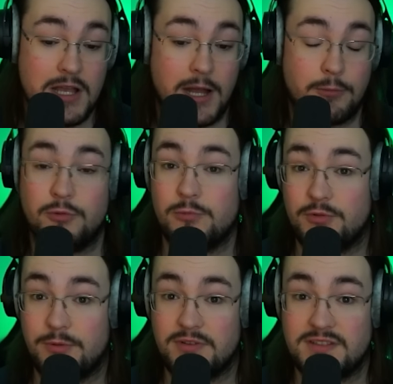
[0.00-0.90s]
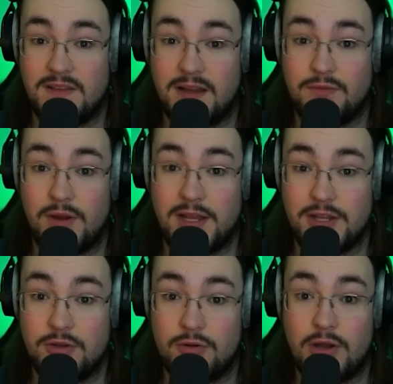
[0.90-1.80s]
I wouldn't want to be risking that for
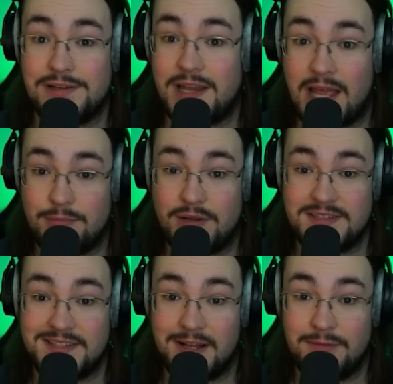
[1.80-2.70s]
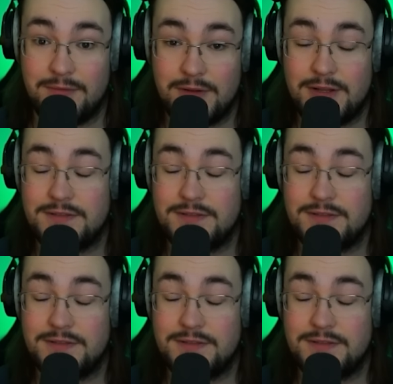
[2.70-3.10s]
any of you guys and myself.